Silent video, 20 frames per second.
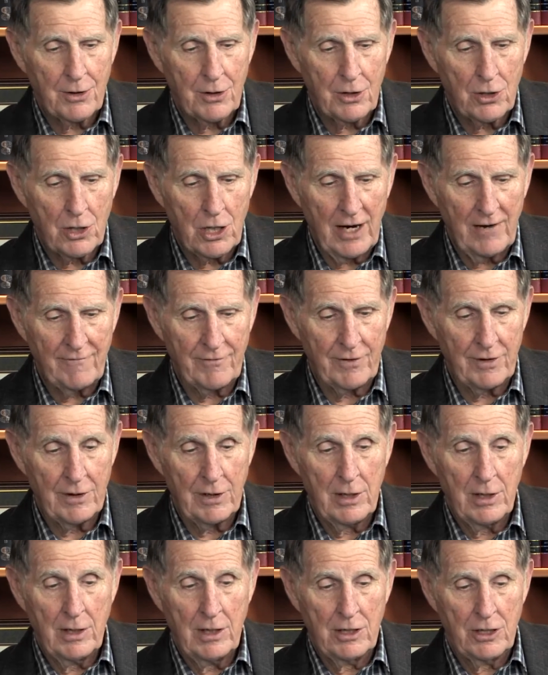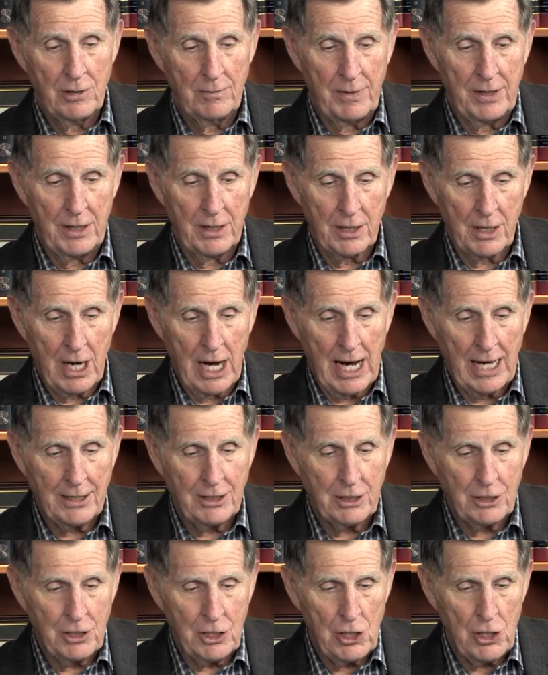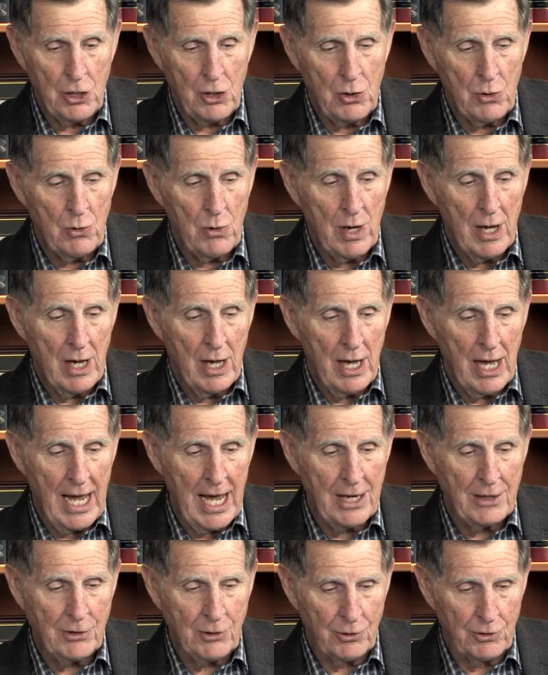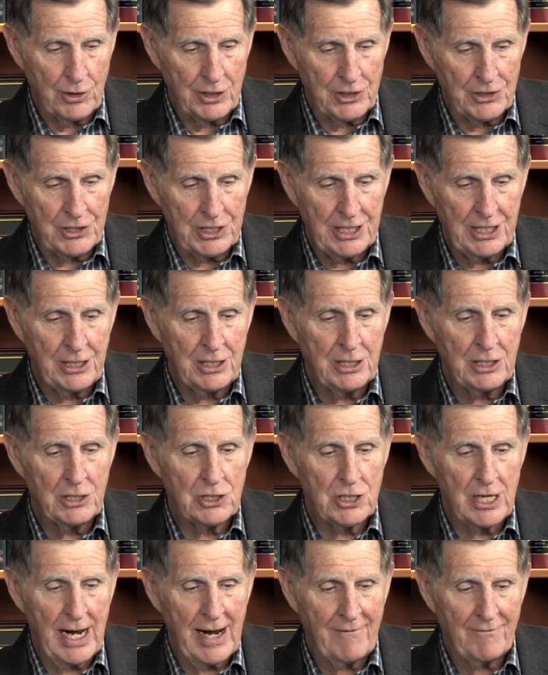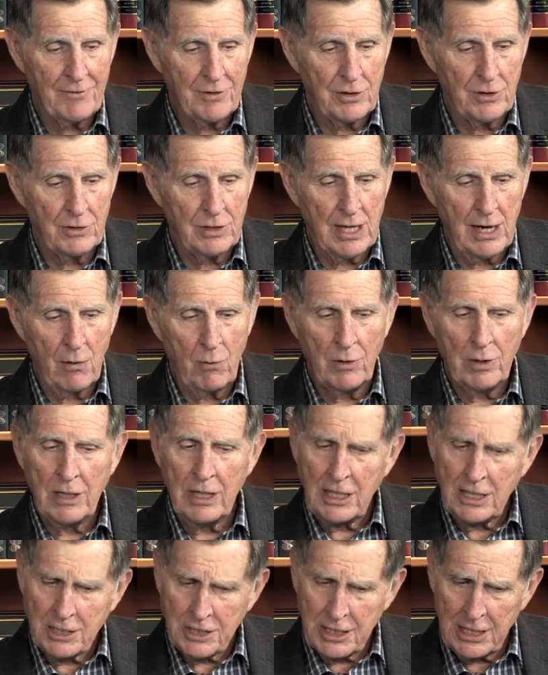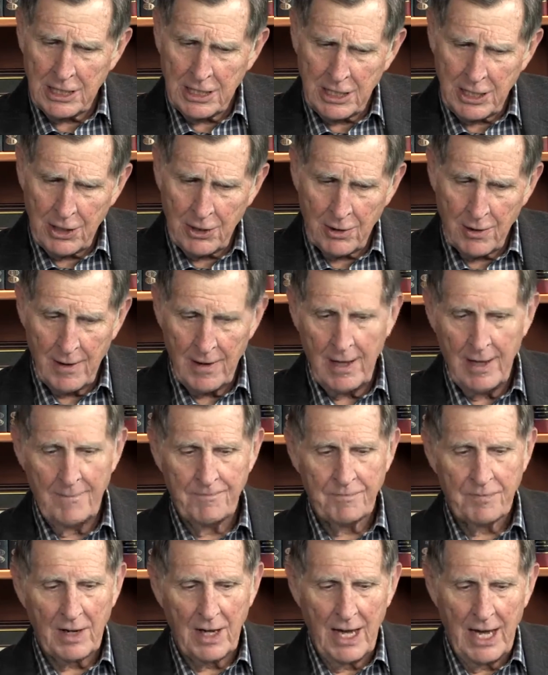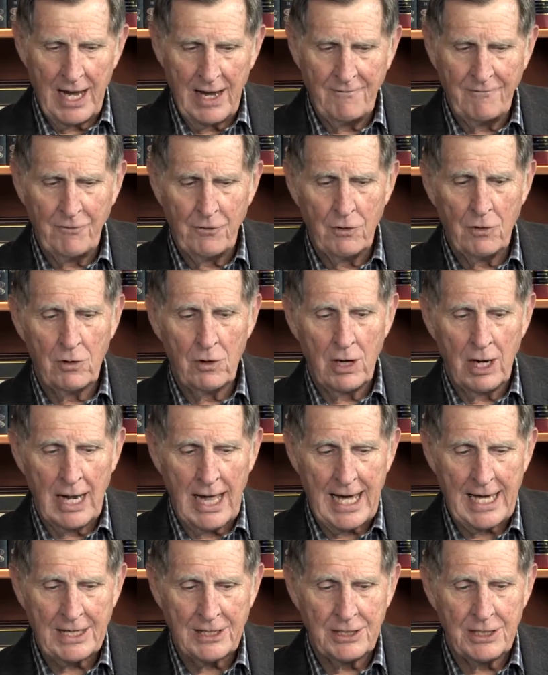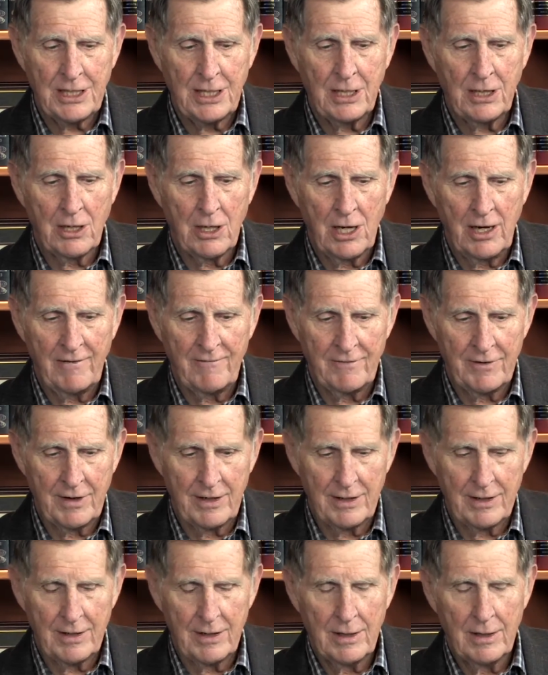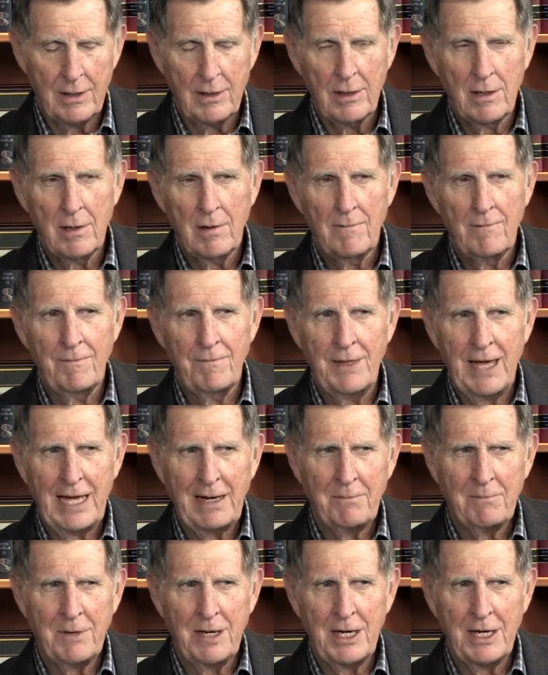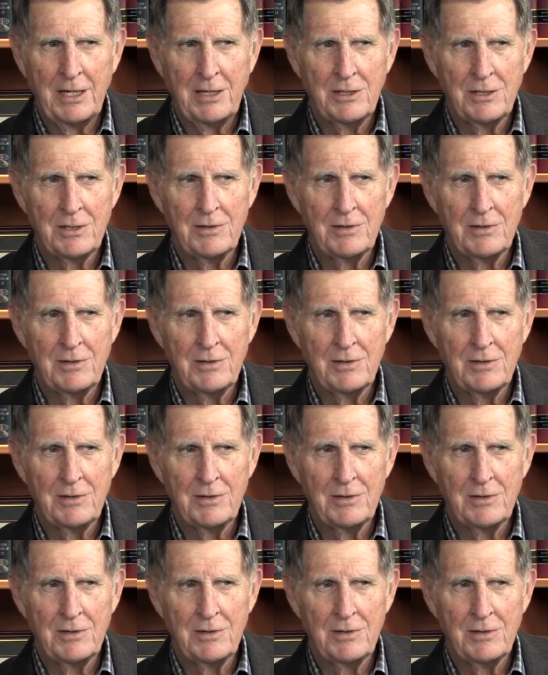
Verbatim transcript: covenant, to be a God to you and your descendants after you. Now, when he said here, everlasting covenant, everlasting, that means